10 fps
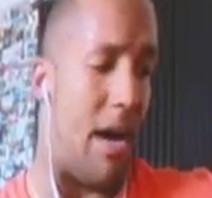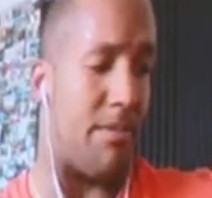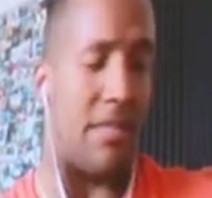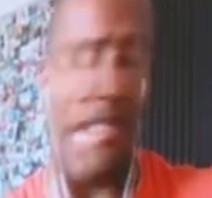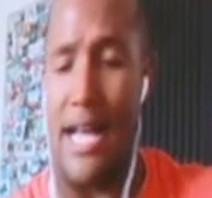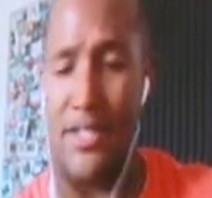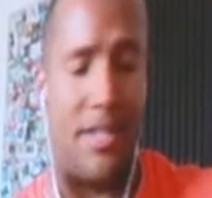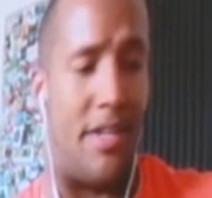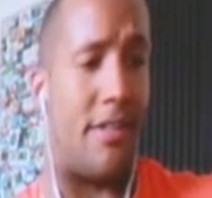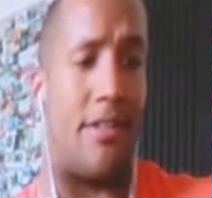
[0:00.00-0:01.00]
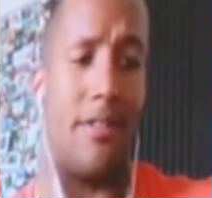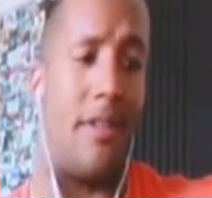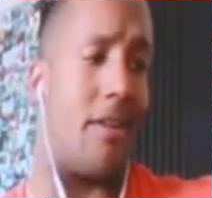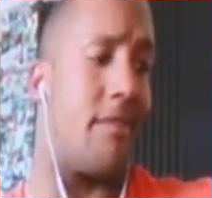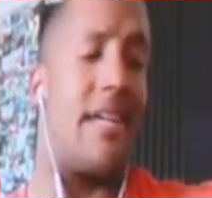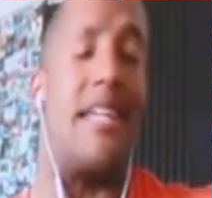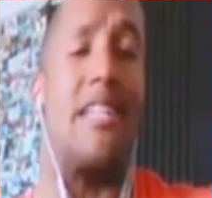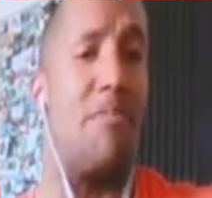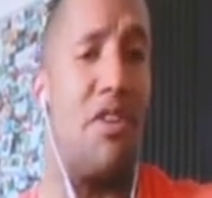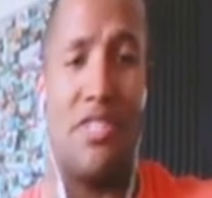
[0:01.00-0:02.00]
classic, like indie
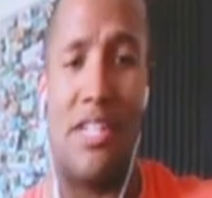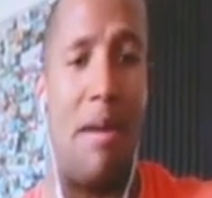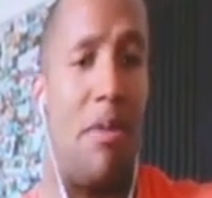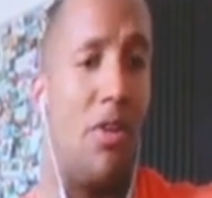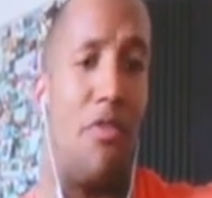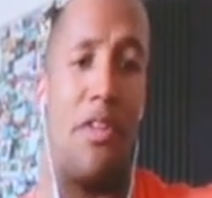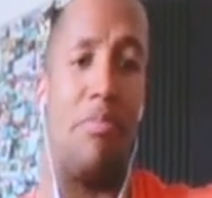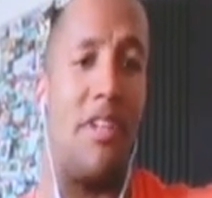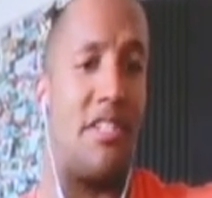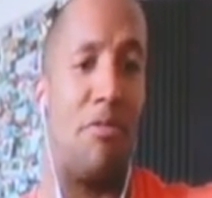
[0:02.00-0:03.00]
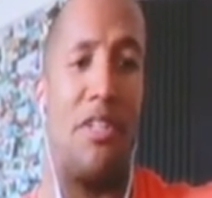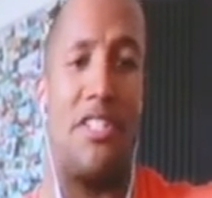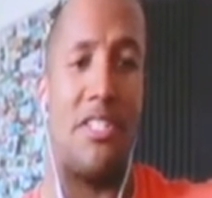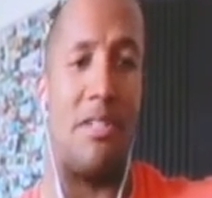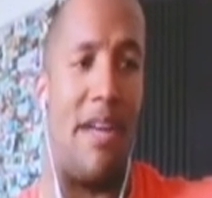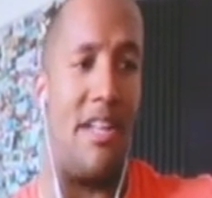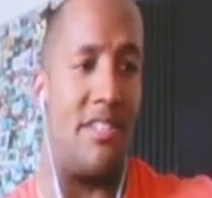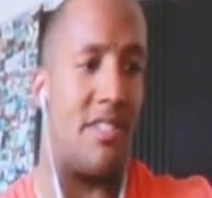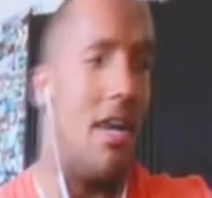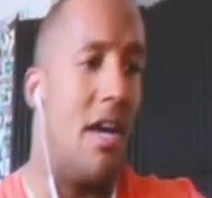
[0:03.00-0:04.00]
music. I'm all over the place. It really just depends
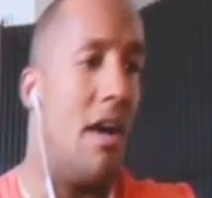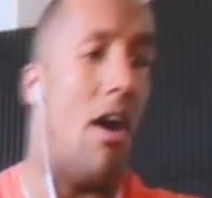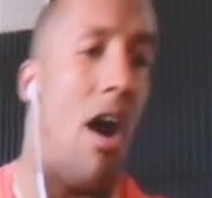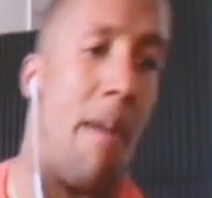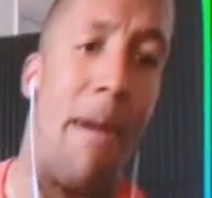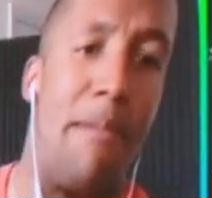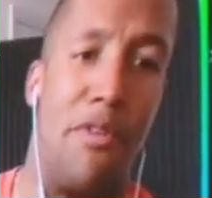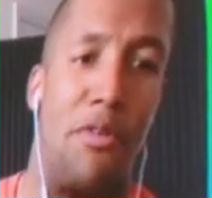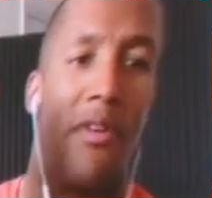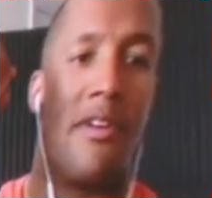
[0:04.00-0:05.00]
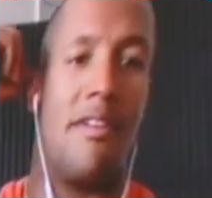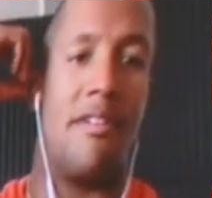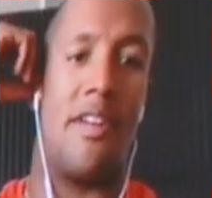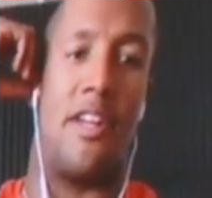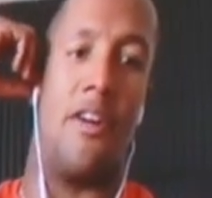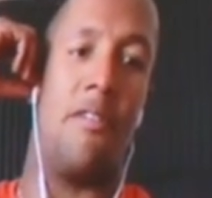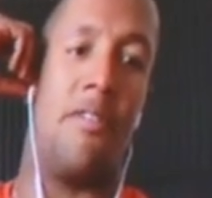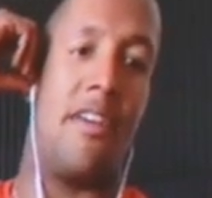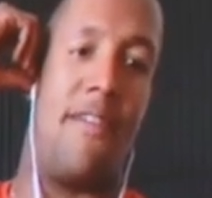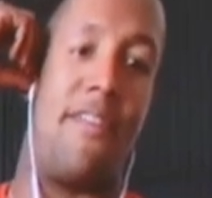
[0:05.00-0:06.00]
on my mood, you know?
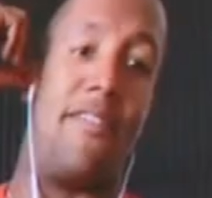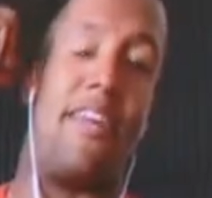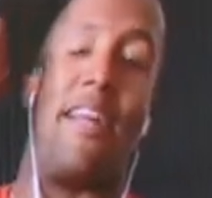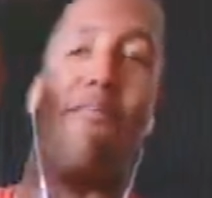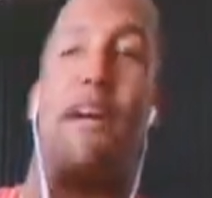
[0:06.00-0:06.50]
I'm